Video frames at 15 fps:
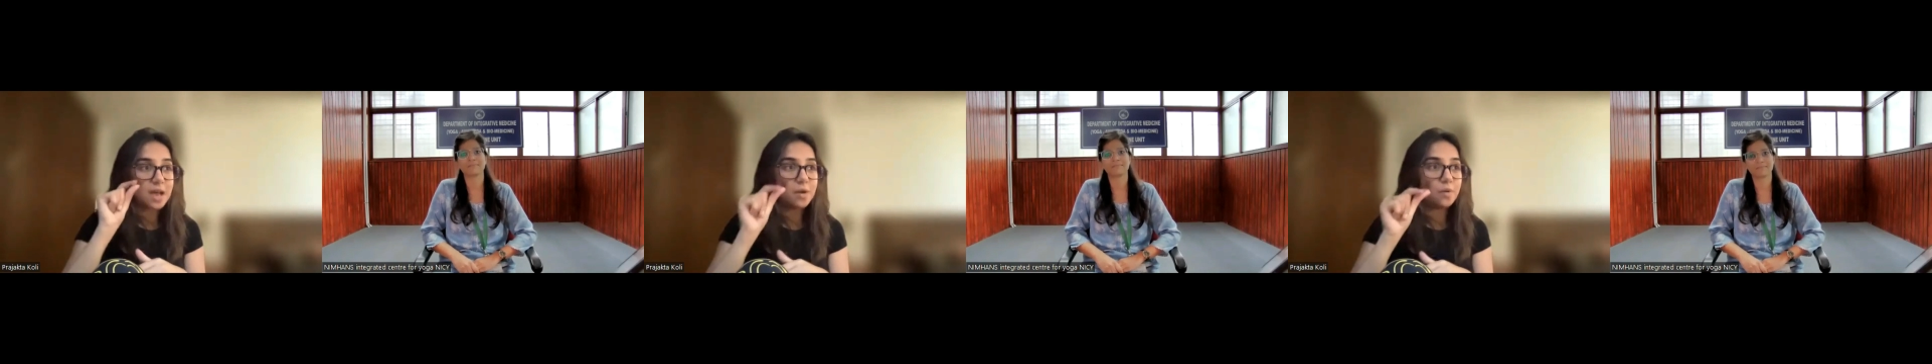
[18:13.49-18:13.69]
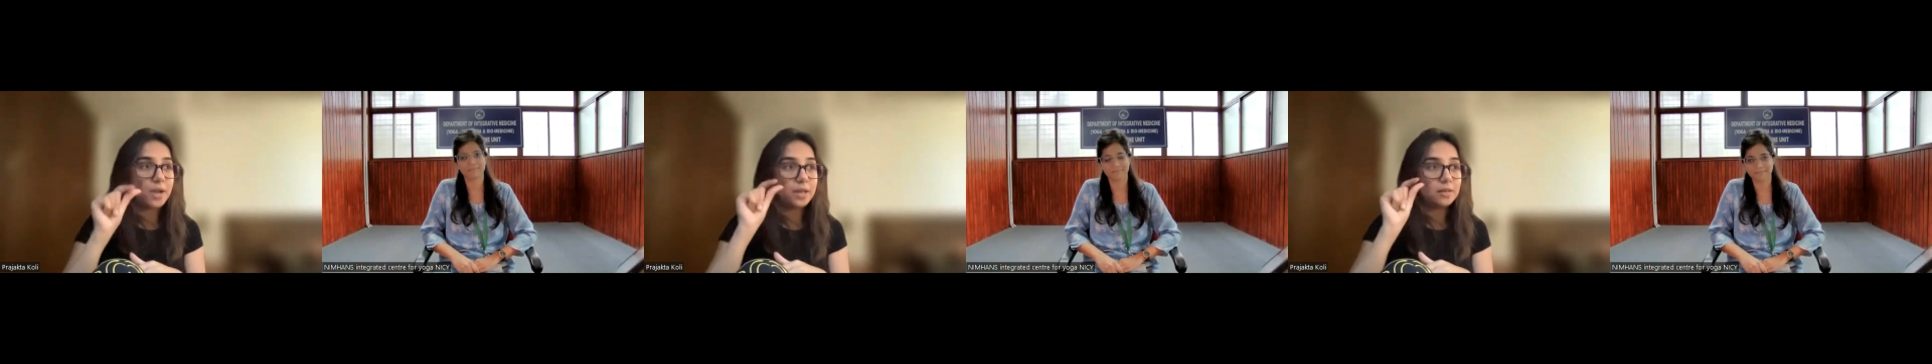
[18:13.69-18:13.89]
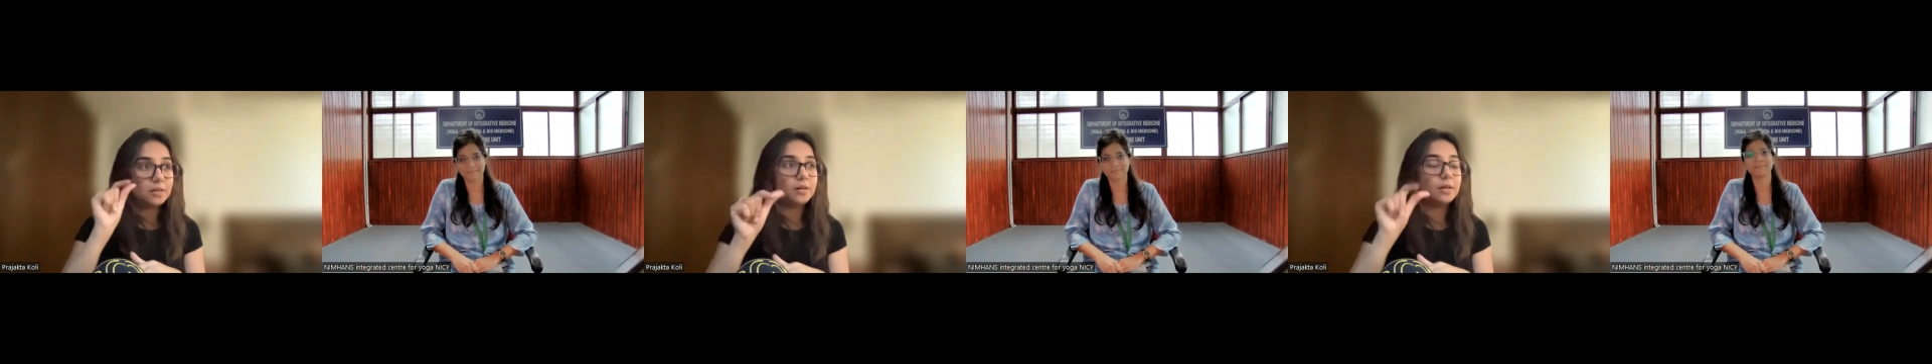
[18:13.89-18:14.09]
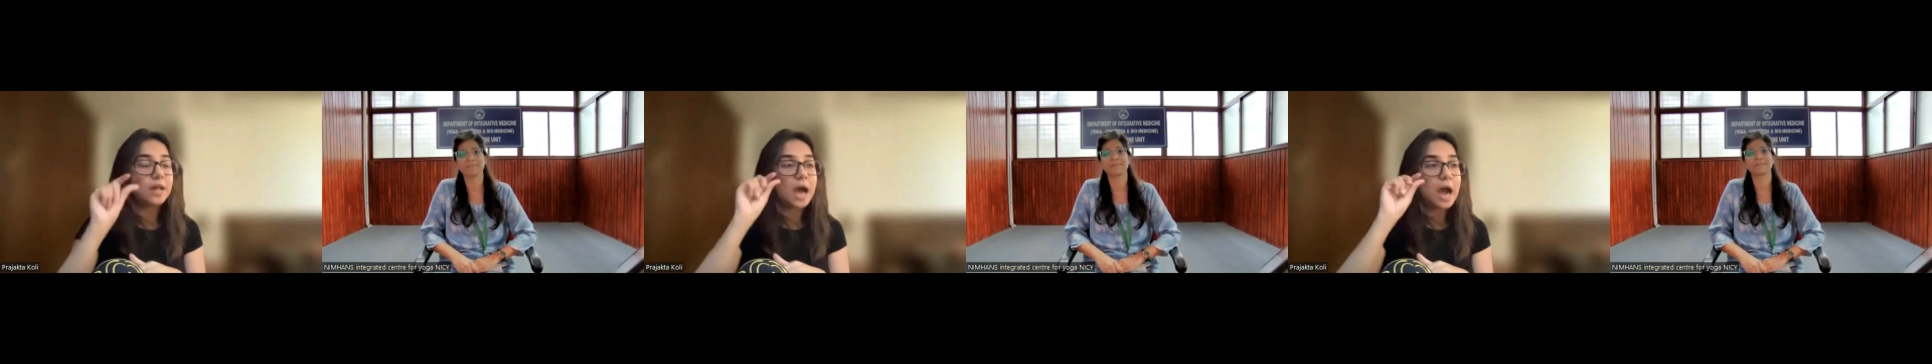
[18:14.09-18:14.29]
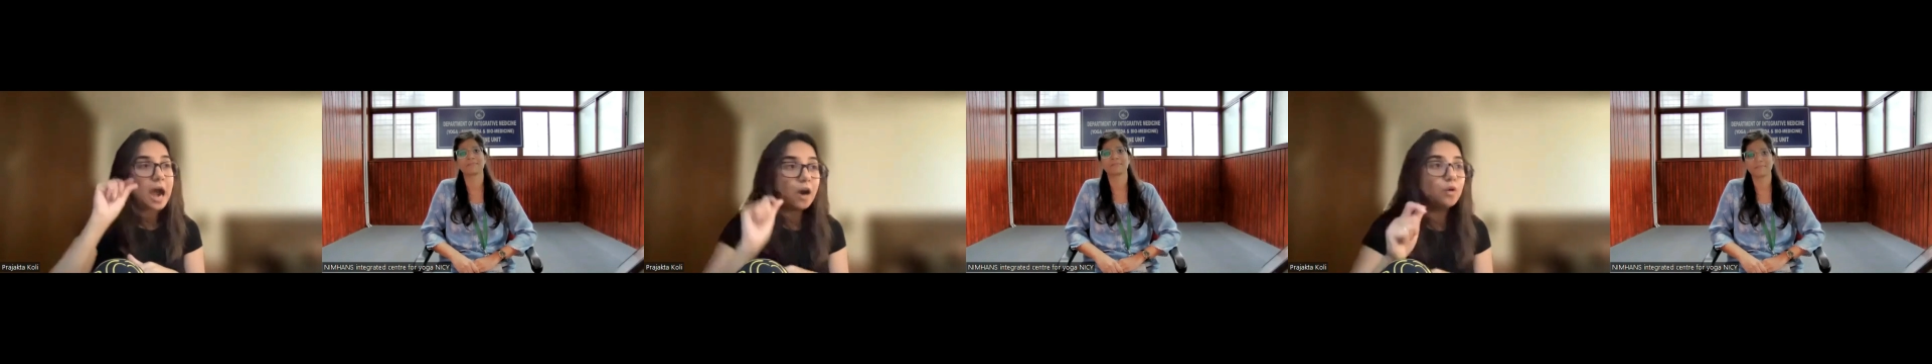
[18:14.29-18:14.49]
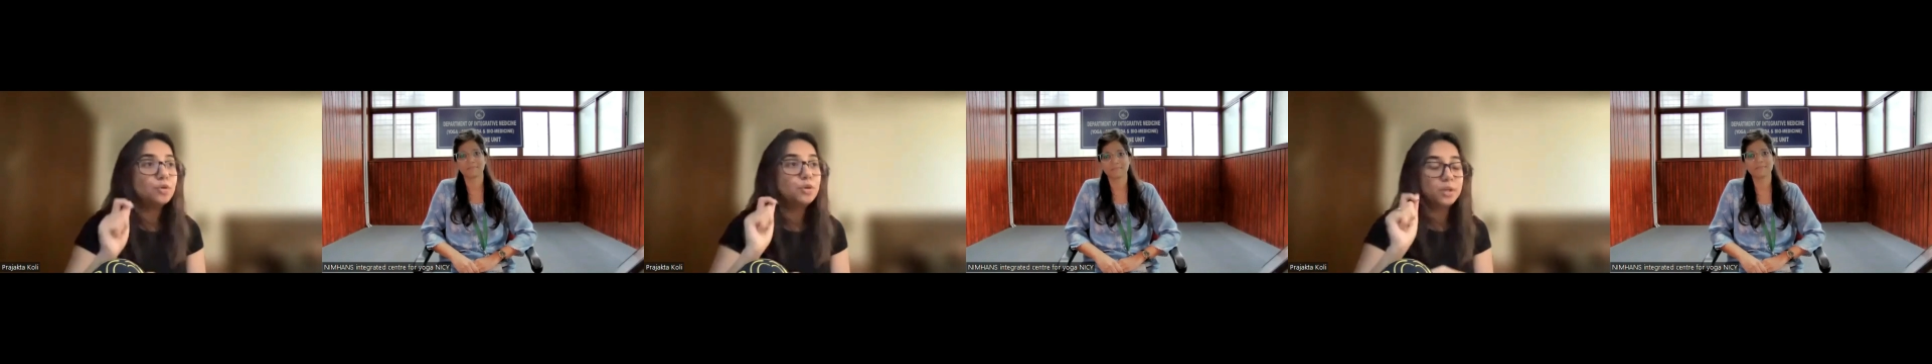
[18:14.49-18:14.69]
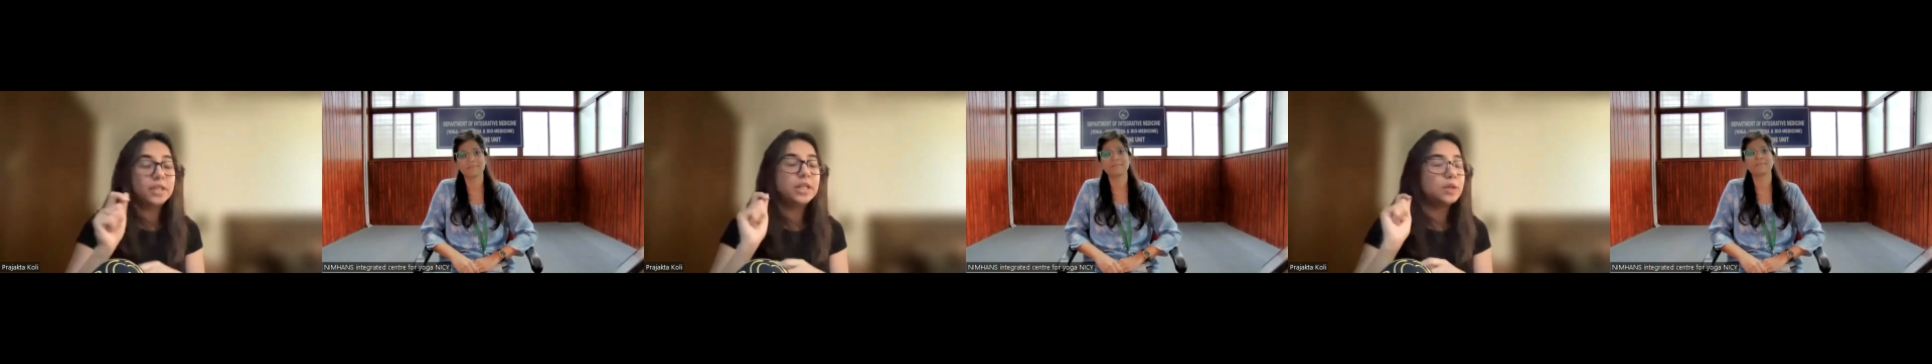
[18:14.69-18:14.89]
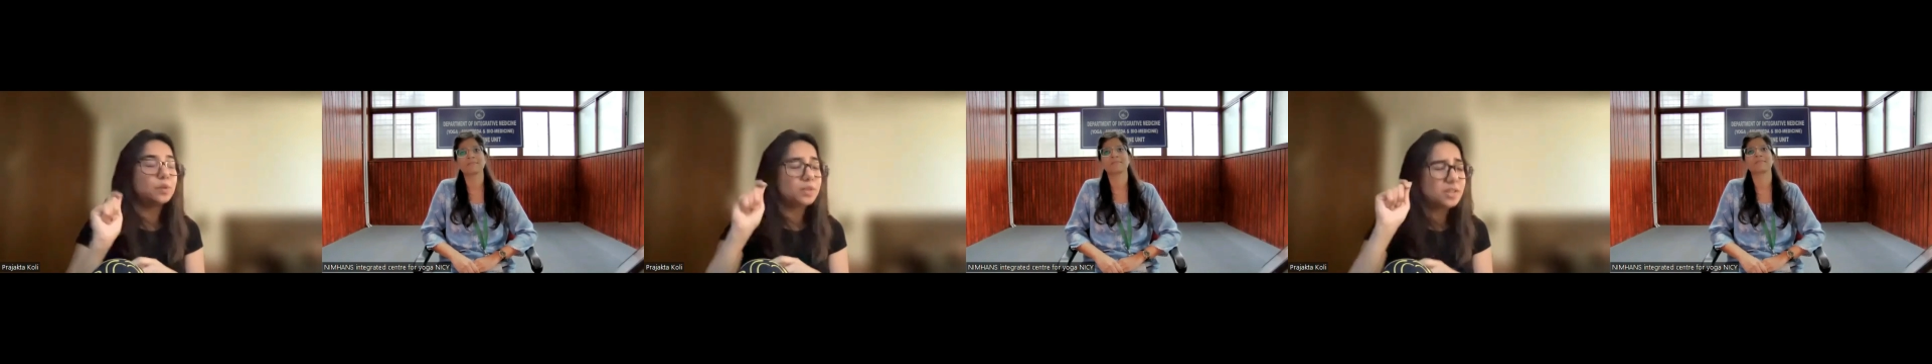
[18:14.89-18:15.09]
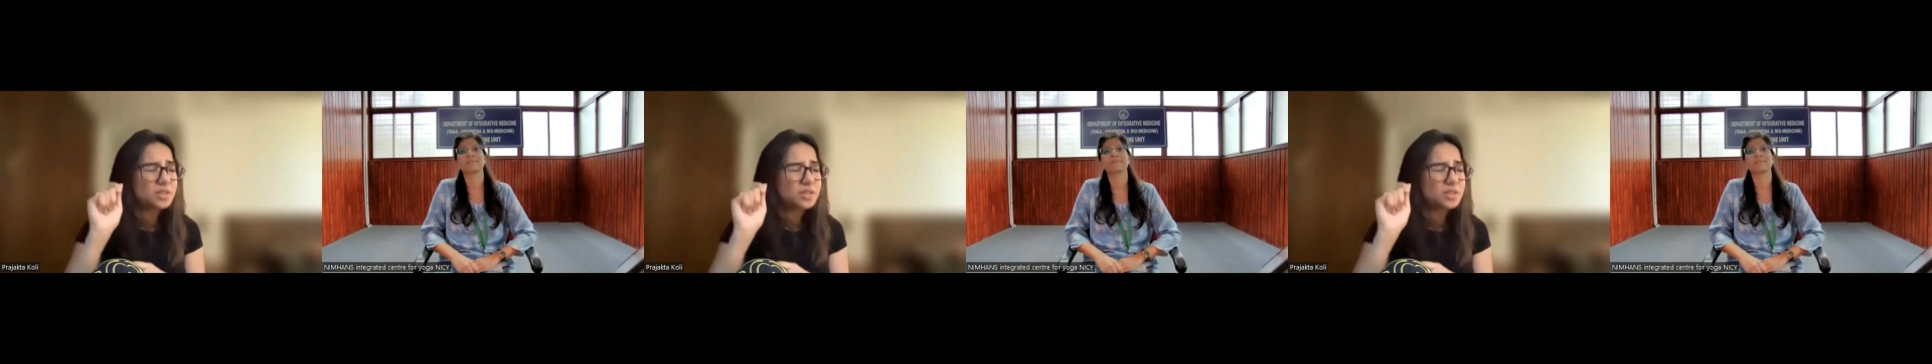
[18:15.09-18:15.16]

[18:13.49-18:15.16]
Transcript: how I learned how to deal with